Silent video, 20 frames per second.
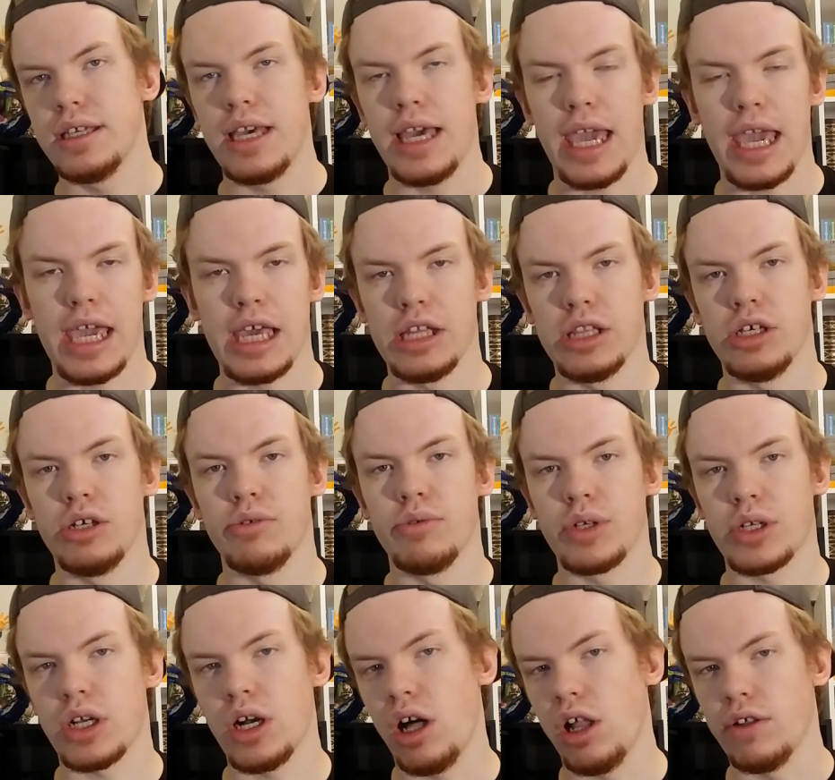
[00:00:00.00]
Halo and
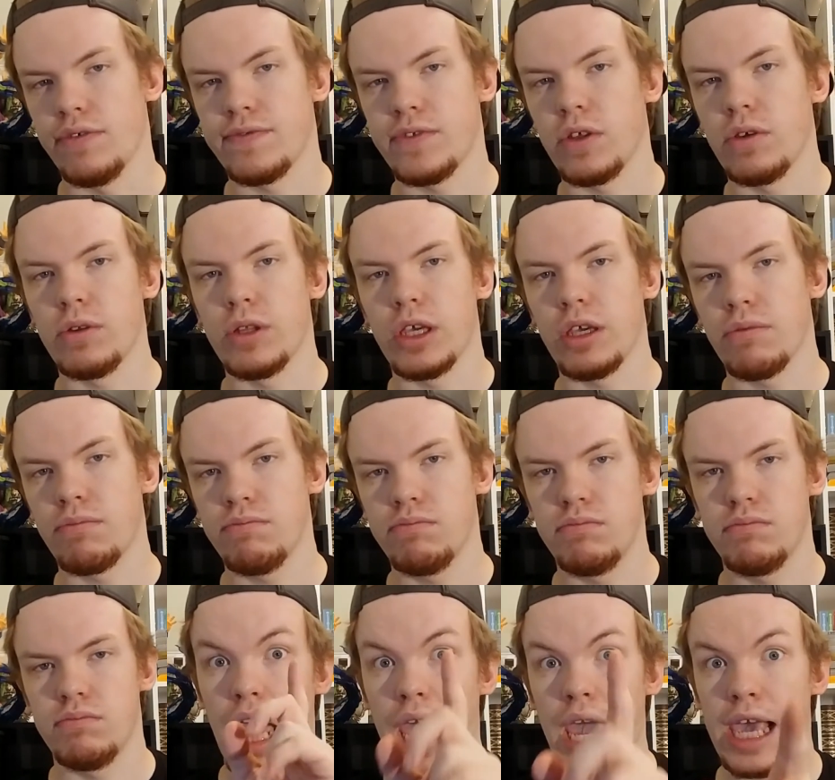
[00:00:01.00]
Call of Duty,
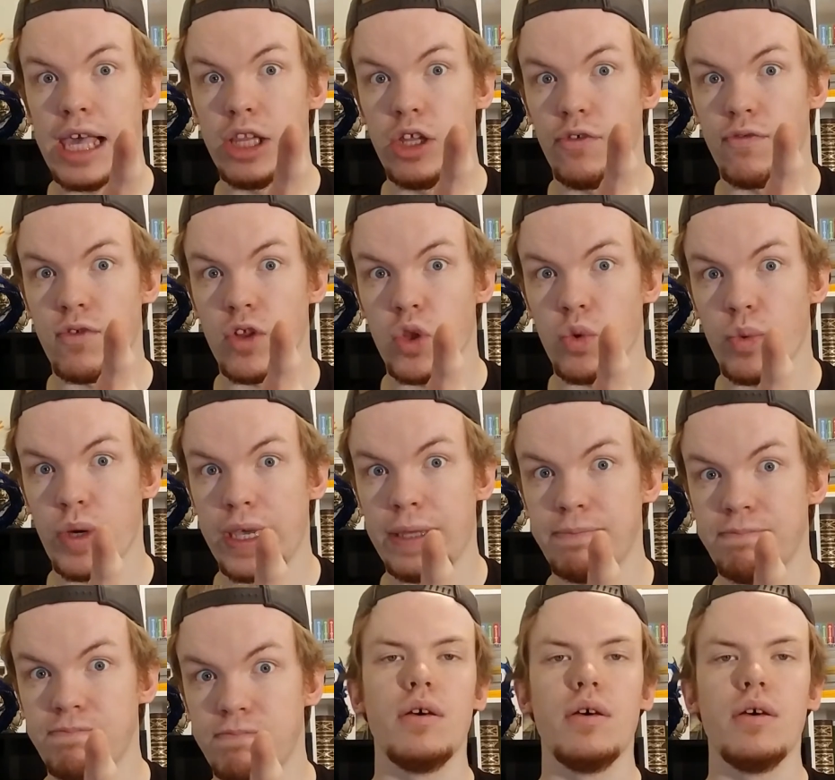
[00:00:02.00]
Halo for the win.